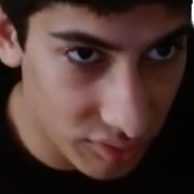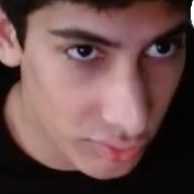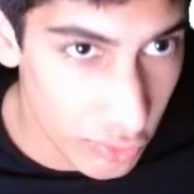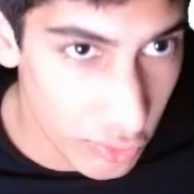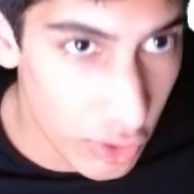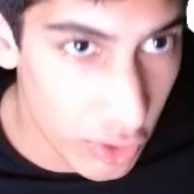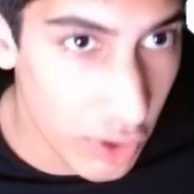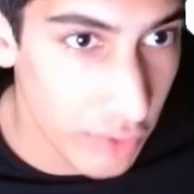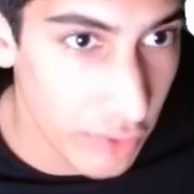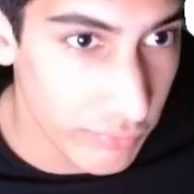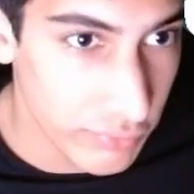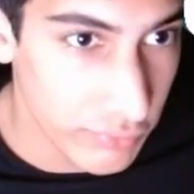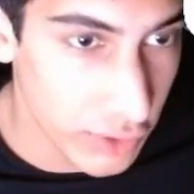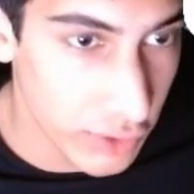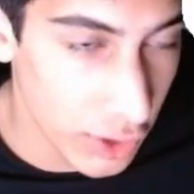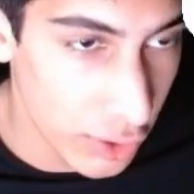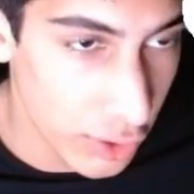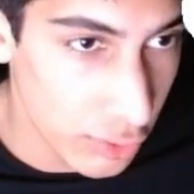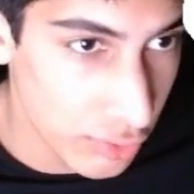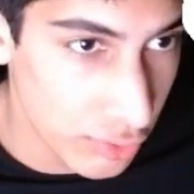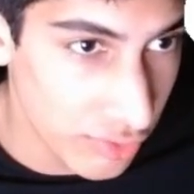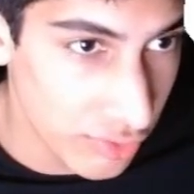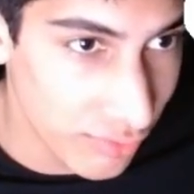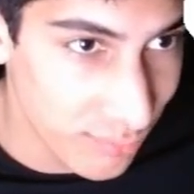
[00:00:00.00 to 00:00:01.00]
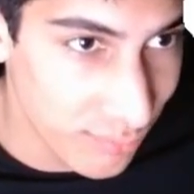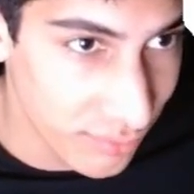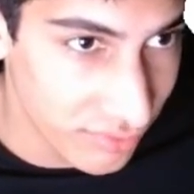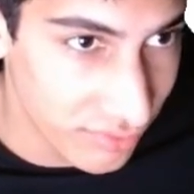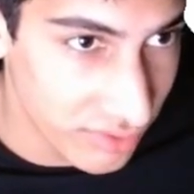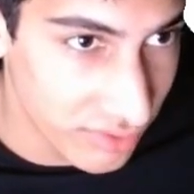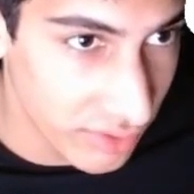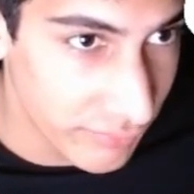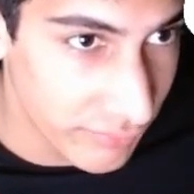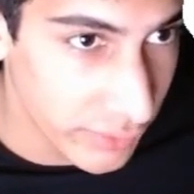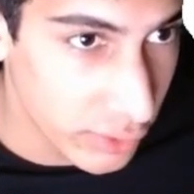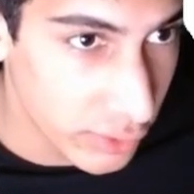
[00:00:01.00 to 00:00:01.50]
lot of code
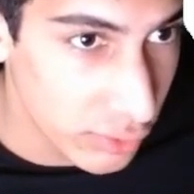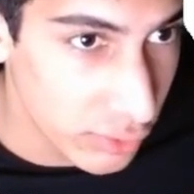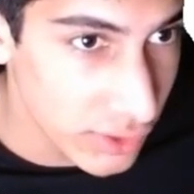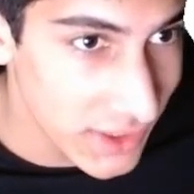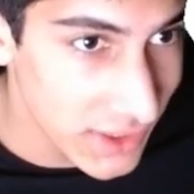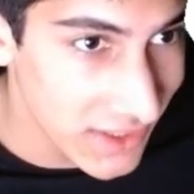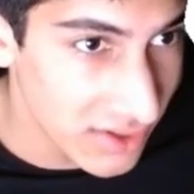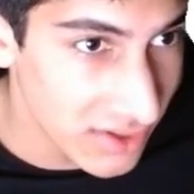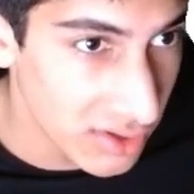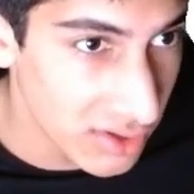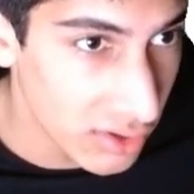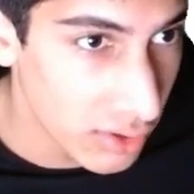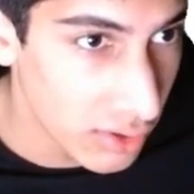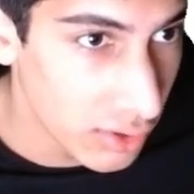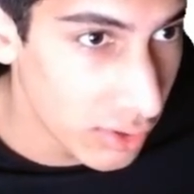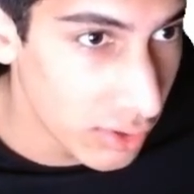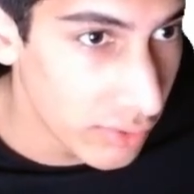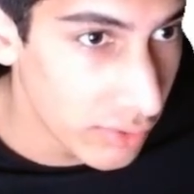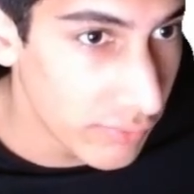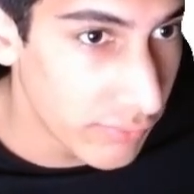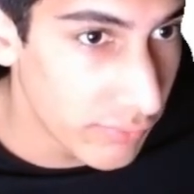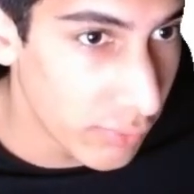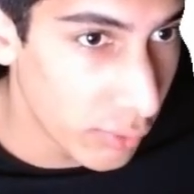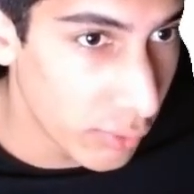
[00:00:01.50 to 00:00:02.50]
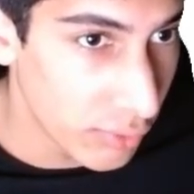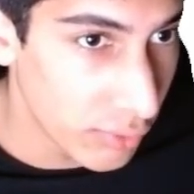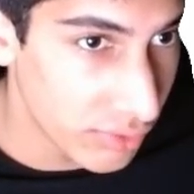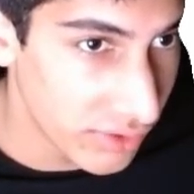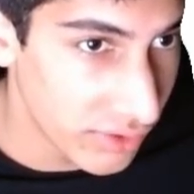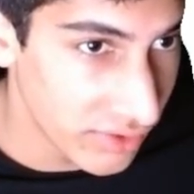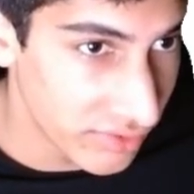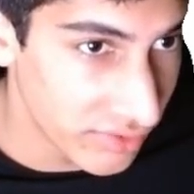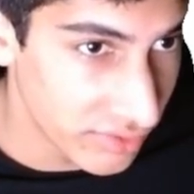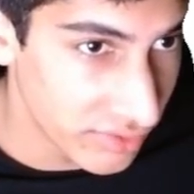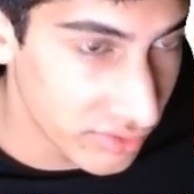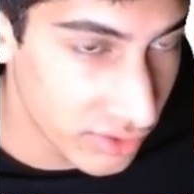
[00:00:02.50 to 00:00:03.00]
specifically for
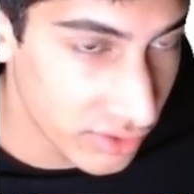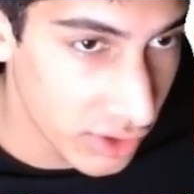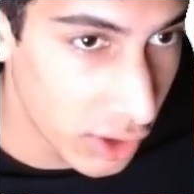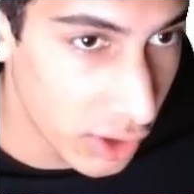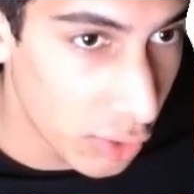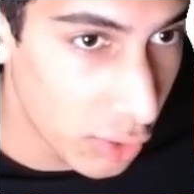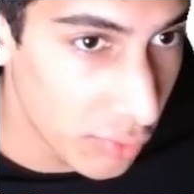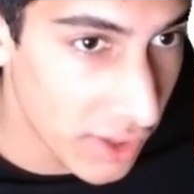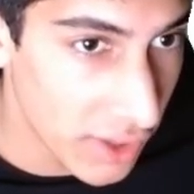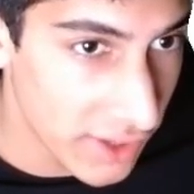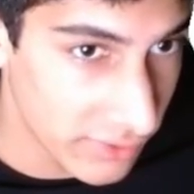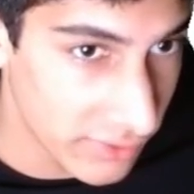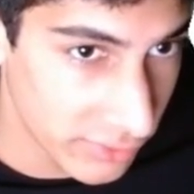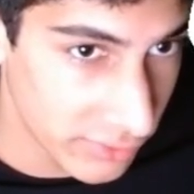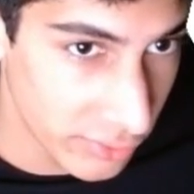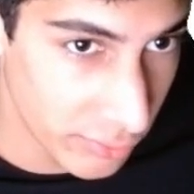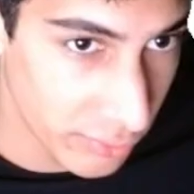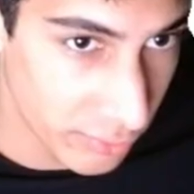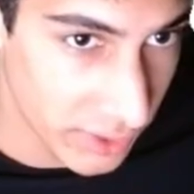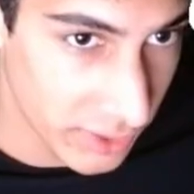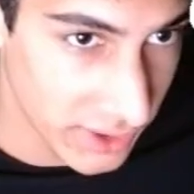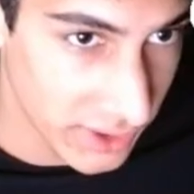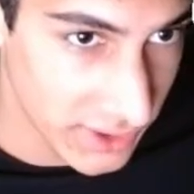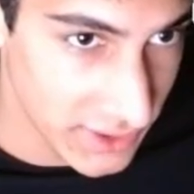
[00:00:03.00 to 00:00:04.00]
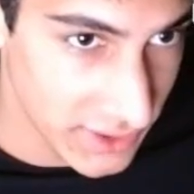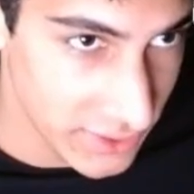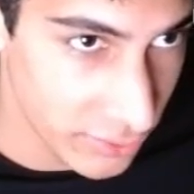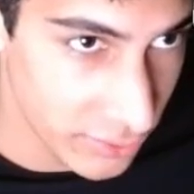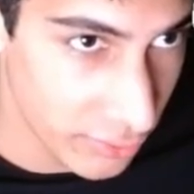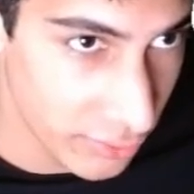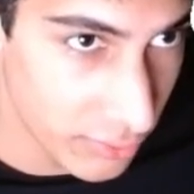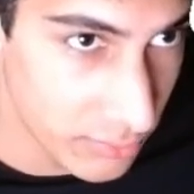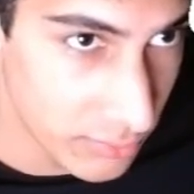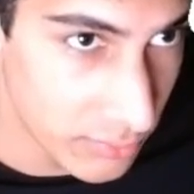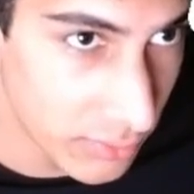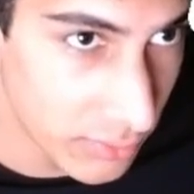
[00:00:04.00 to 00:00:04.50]
this code editor right here.